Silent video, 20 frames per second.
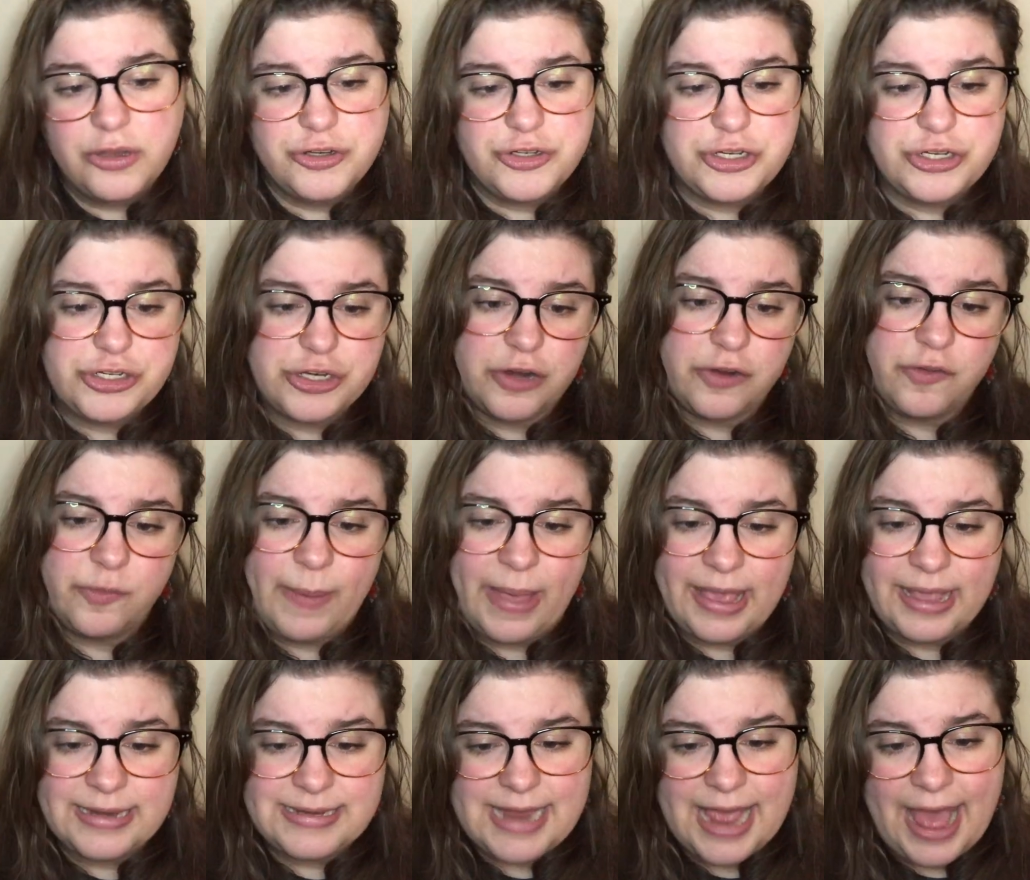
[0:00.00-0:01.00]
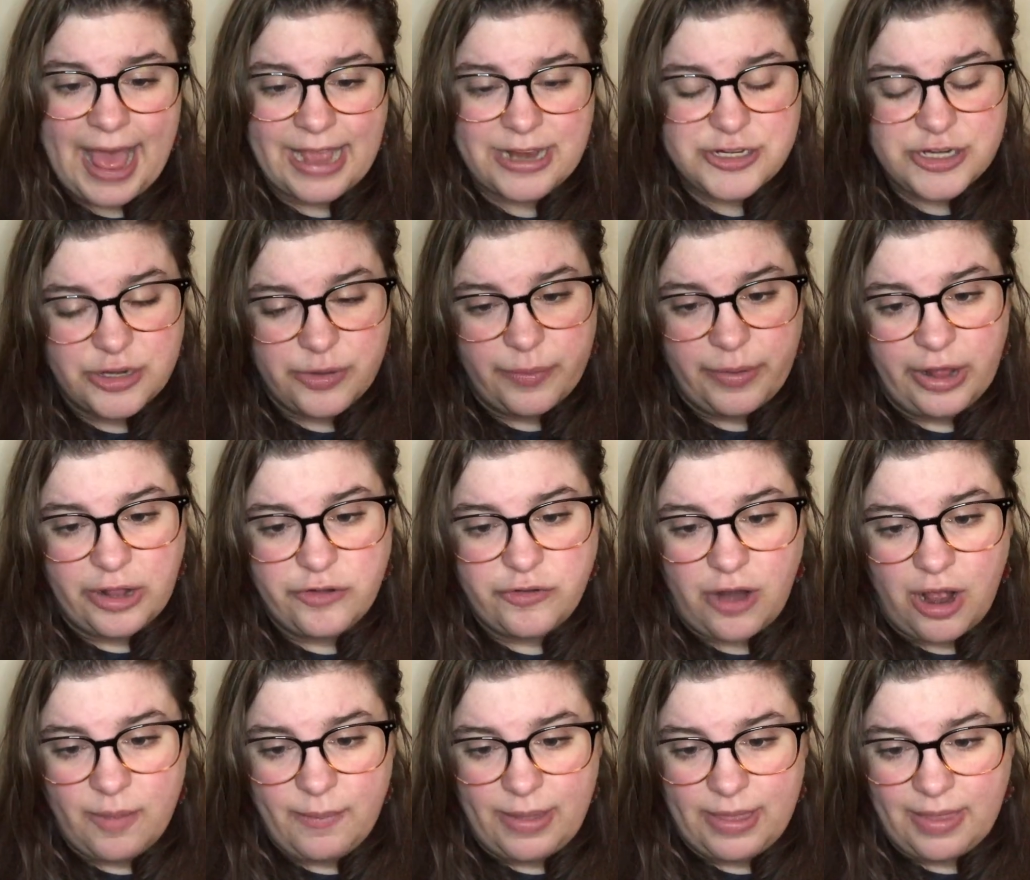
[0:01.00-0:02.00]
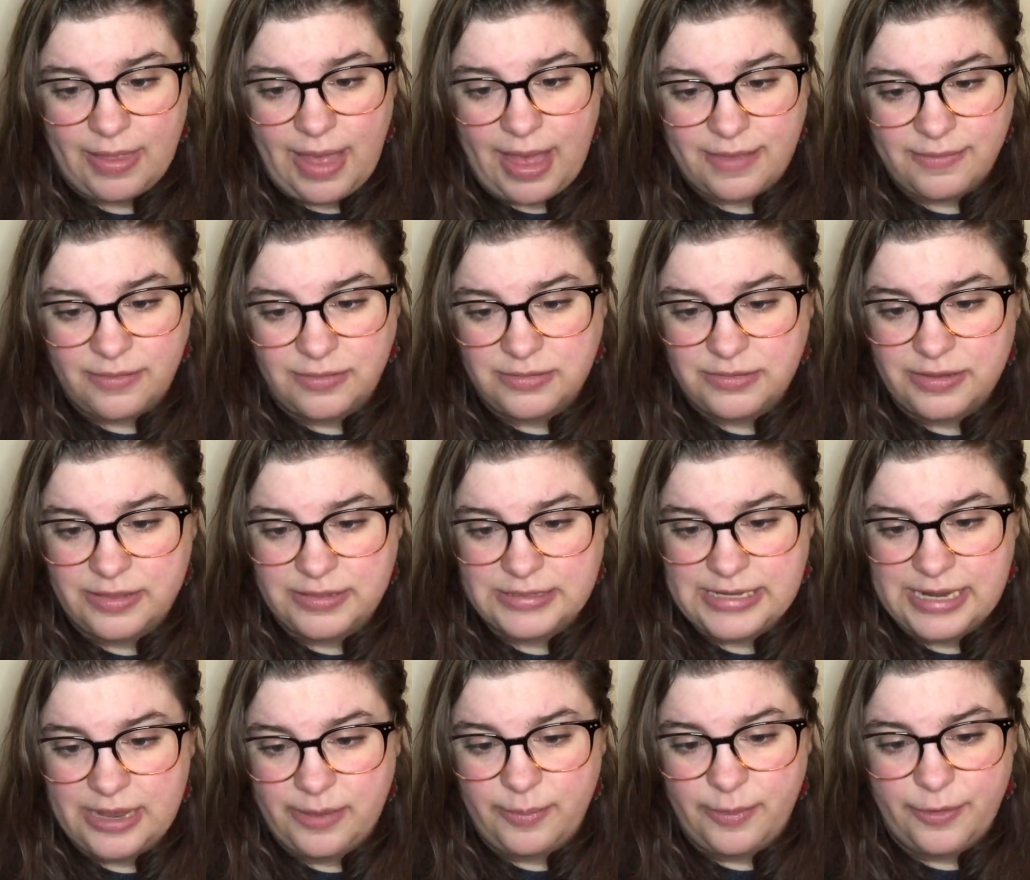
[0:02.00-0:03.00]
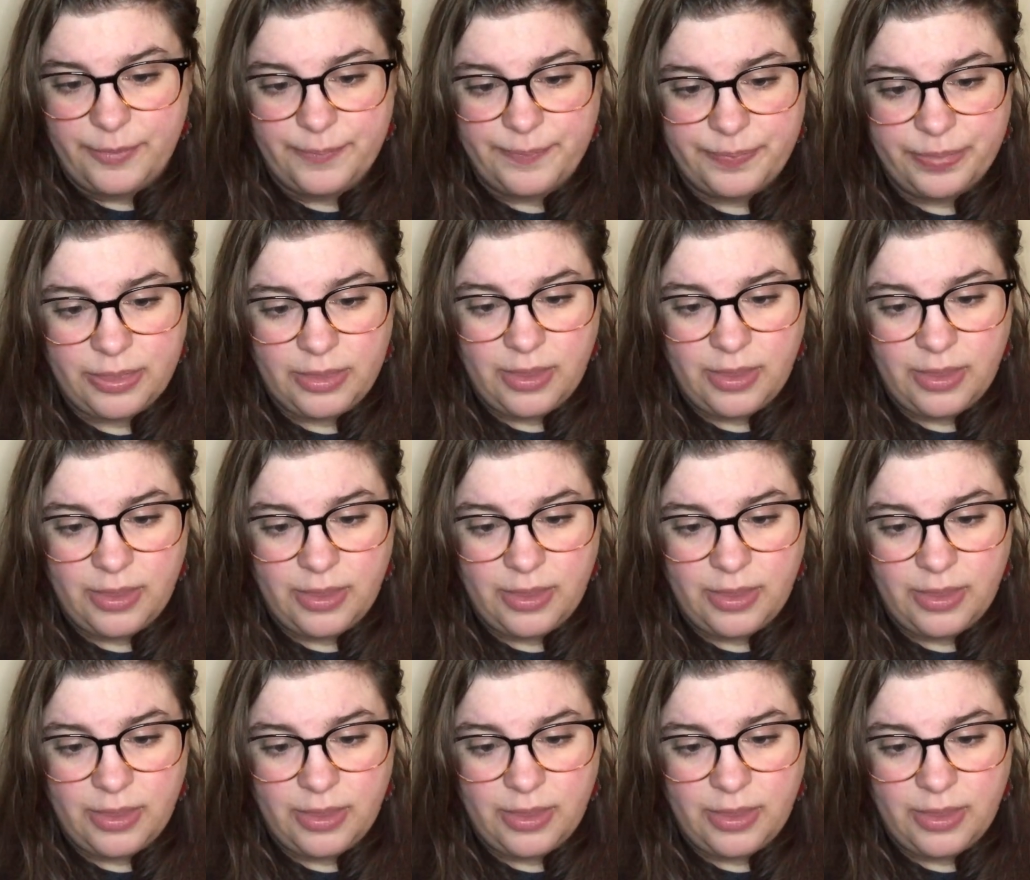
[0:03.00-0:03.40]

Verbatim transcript: She jerks back into action when I drop my glass onto the table.